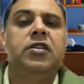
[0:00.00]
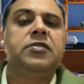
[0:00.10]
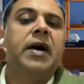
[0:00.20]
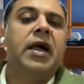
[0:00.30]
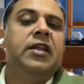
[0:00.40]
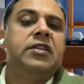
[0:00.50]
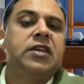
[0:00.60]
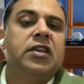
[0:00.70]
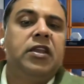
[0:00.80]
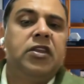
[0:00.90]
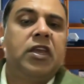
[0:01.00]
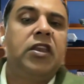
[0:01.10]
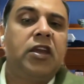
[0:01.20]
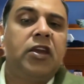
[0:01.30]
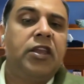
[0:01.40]
this balance, and it
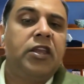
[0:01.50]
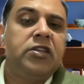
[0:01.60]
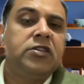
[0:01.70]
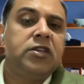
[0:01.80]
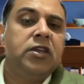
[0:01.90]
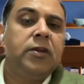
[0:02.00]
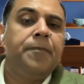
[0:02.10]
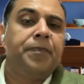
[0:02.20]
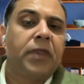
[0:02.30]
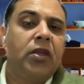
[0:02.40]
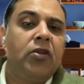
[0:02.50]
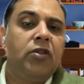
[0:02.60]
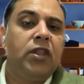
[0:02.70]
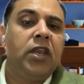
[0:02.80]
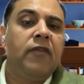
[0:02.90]
can increase the
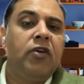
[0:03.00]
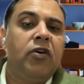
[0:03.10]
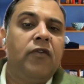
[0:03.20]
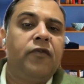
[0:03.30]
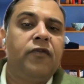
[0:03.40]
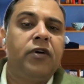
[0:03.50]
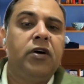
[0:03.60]
level of